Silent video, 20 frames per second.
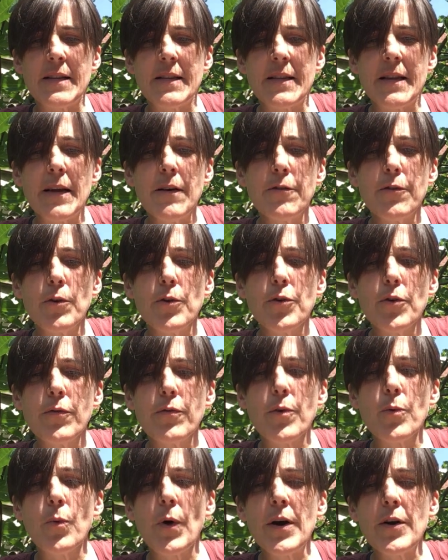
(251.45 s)
Then fold
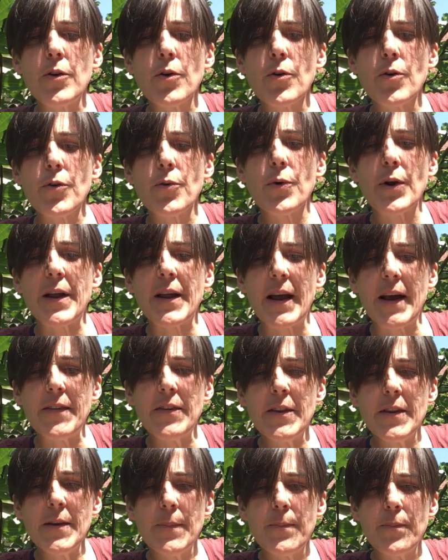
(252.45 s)
over one corner
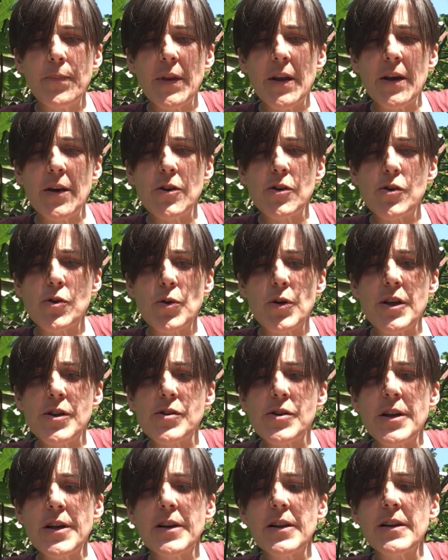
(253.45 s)
again, so
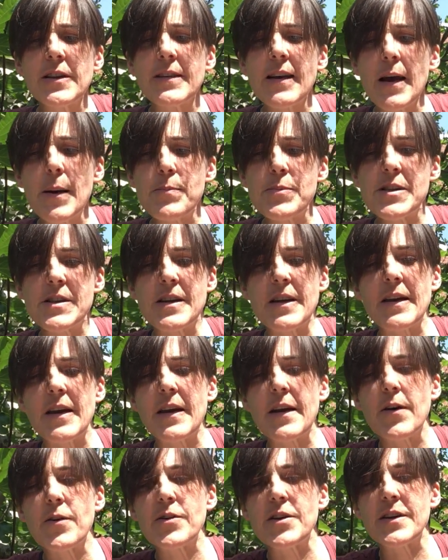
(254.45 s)
there's a little tab
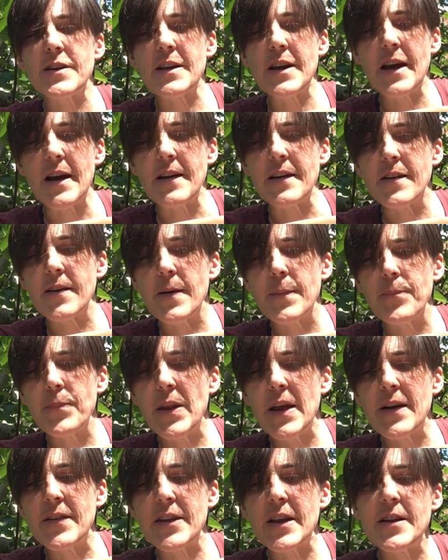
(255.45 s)
sticking out at the end.
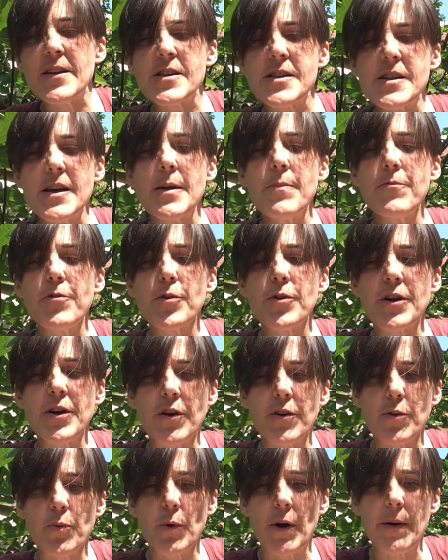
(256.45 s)
Then the same for the
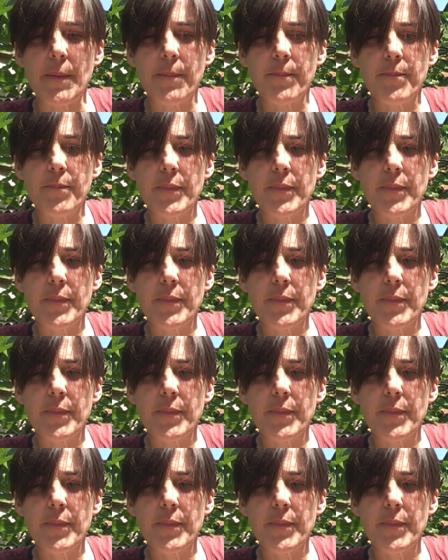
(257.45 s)
other one.